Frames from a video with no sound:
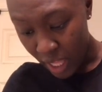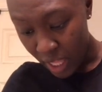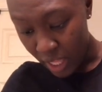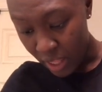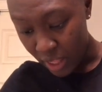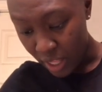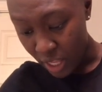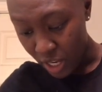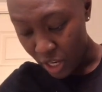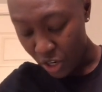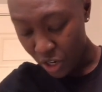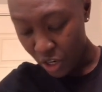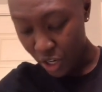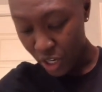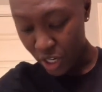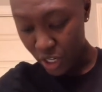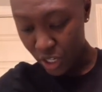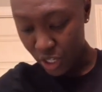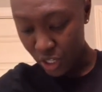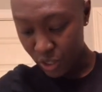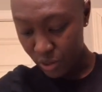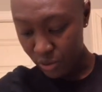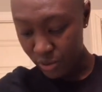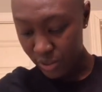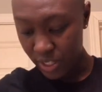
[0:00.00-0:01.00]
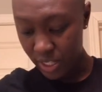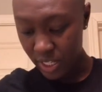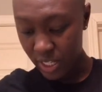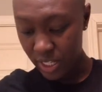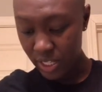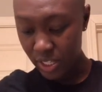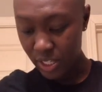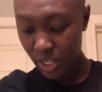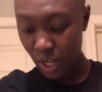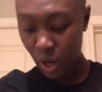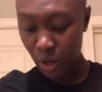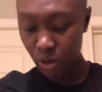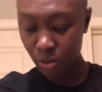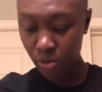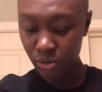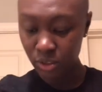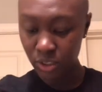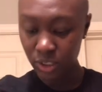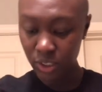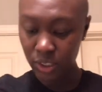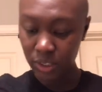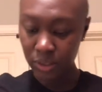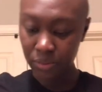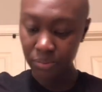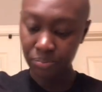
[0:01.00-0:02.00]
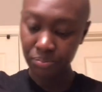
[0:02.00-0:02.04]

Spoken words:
then you're going to use these oats,